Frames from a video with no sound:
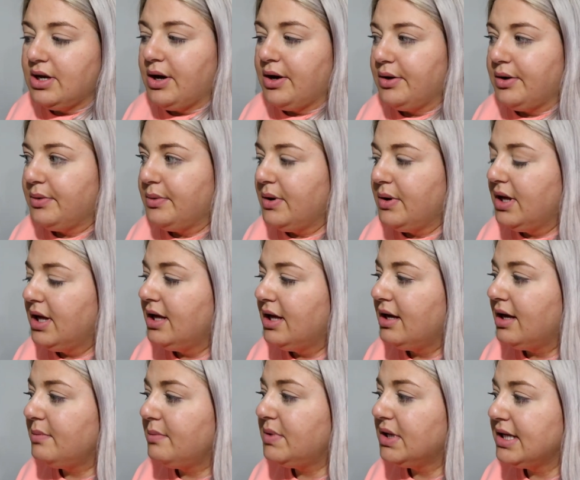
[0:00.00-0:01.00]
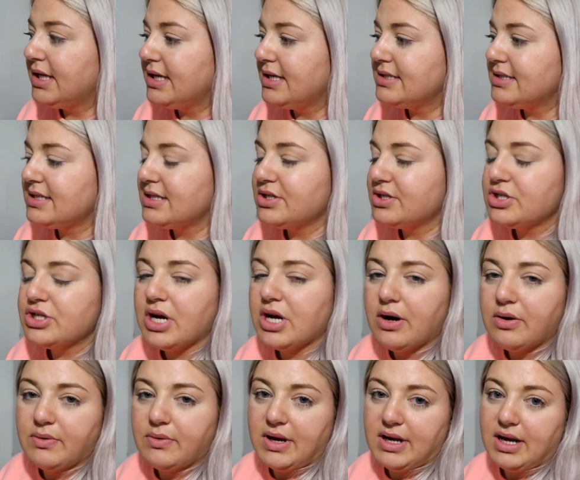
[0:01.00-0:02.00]
So Amelia is in the
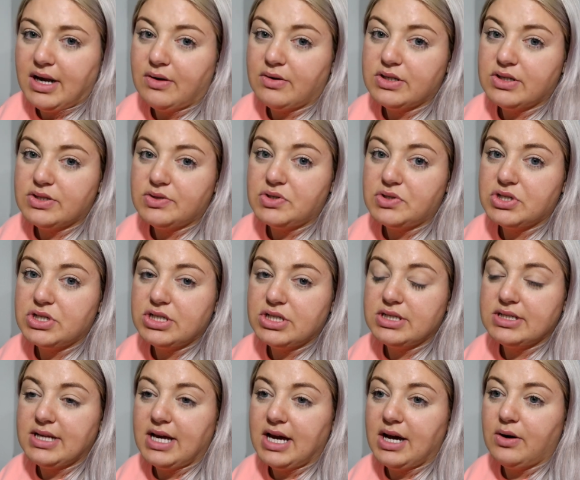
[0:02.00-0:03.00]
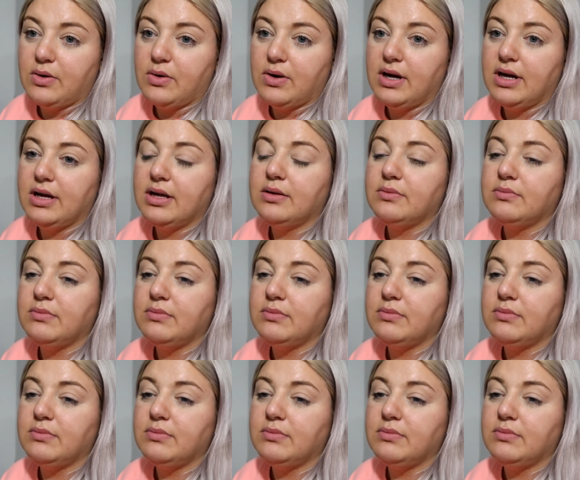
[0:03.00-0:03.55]
shower right now, and as soon as she's out,